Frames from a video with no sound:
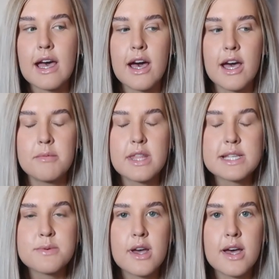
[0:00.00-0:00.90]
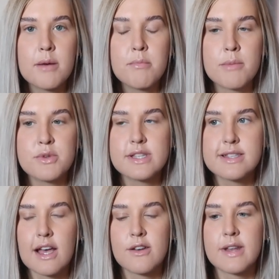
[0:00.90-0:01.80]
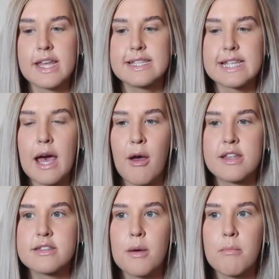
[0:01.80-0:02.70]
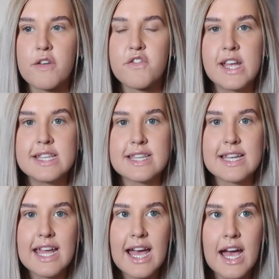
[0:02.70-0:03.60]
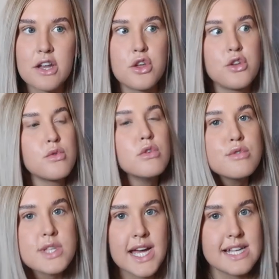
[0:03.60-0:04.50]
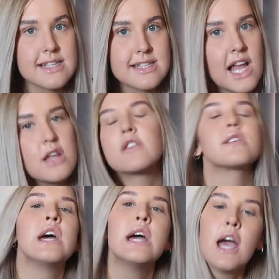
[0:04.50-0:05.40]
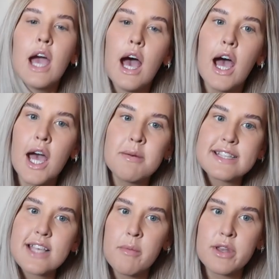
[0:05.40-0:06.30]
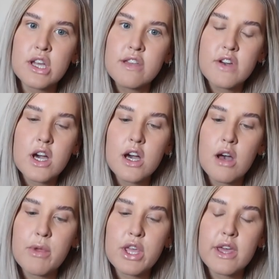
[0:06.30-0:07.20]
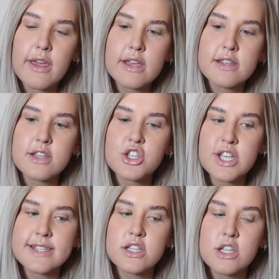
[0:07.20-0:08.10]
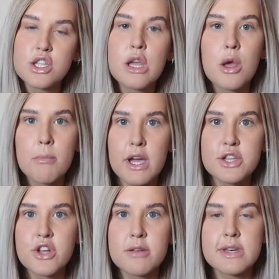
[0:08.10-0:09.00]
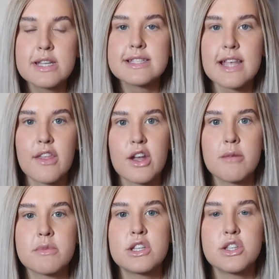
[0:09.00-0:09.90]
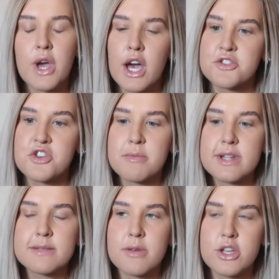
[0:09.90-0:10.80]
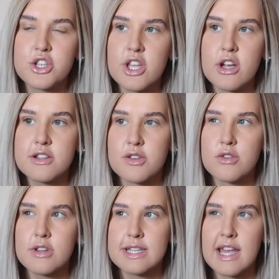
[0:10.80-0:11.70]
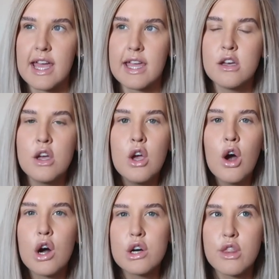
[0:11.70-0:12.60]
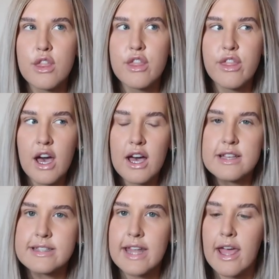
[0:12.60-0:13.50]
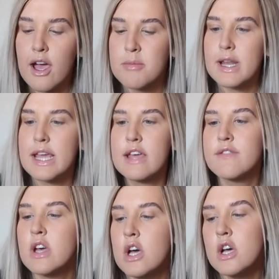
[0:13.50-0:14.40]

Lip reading: That's where my beauty salon is, and my friend Leanne, who also has a salon, is coming over because she's gonna do my treatments, and then I'm gonna do her treatments because she goes on holiday on Thursday, I believe.